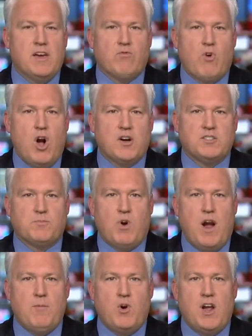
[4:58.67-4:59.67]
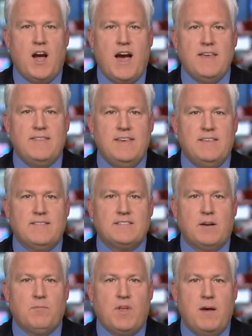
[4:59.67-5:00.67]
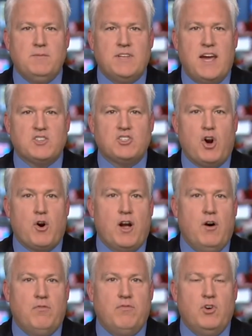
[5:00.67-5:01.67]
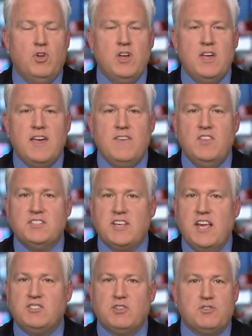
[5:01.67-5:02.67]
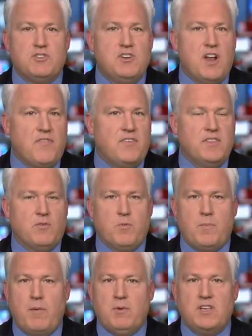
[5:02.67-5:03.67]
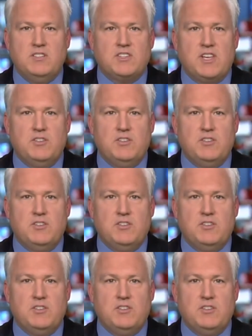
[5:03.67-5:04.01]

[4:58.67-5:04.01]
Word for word: raucous primary. I think sometimes they actually are helpful. In this case, there's nothing the Republicans can